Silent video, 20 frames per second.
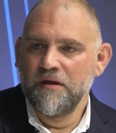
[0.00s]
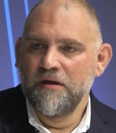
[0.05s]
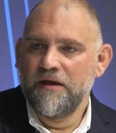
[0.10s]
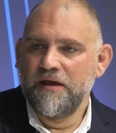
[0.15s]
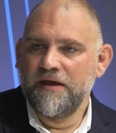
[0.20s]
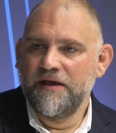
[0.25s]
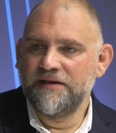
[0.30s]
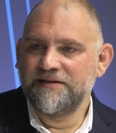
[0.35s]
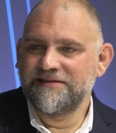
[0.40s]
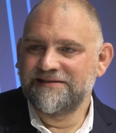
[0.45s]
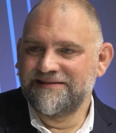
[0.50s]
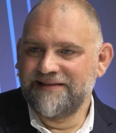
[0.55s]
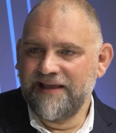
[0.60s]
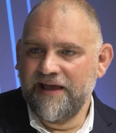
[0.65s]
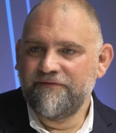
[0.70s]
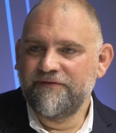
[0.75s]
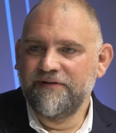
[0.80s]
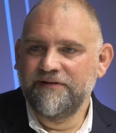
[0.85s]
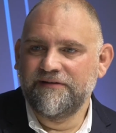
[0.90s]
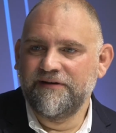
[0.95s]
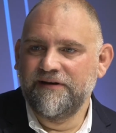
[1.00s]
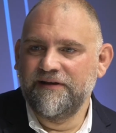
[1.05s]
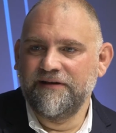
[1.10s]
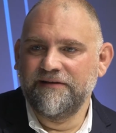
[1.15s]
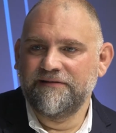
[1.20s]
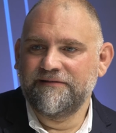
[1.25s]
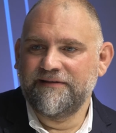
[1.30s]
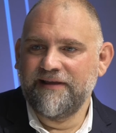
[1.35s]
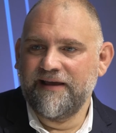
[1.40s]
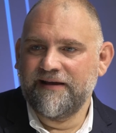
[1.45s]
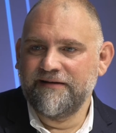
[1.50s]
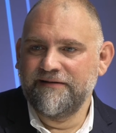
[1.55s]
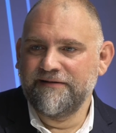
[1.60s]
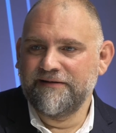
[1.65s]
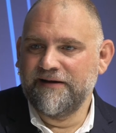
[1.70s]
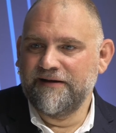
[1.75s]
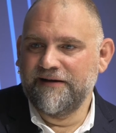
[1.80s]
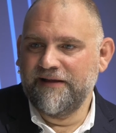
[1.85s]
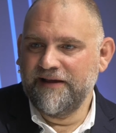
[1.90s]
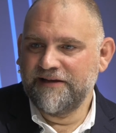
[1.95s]
Is definitely
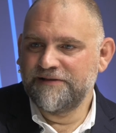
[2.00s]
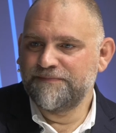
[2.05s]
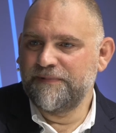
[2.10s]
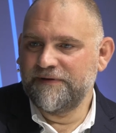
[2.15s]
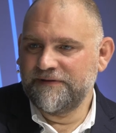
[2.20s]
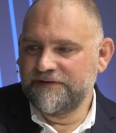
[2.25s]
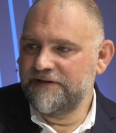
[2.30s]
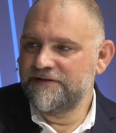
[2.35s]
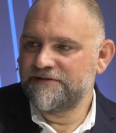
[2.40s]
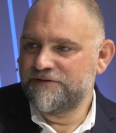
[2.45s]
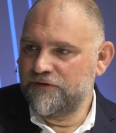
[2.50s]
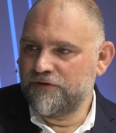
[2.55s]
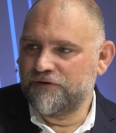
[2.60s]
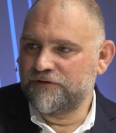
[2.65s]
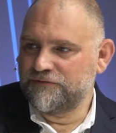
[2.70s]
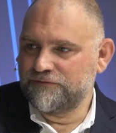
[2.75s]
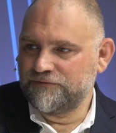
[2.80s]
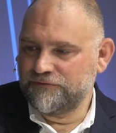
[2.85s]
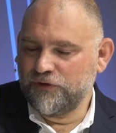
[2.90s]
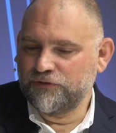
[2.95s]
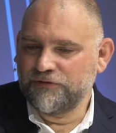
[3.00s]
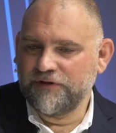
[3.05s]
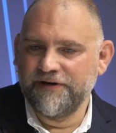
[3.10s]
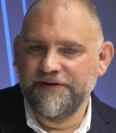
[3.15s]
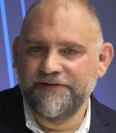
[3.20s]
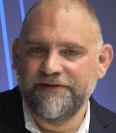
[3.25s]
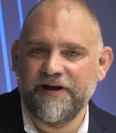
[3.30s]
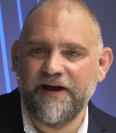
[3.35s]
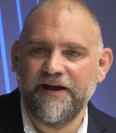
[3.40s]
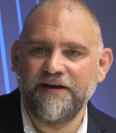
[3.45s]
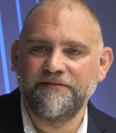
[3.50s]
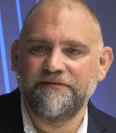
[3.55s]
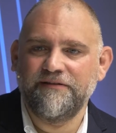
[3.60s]
technical expertise, you're totally right,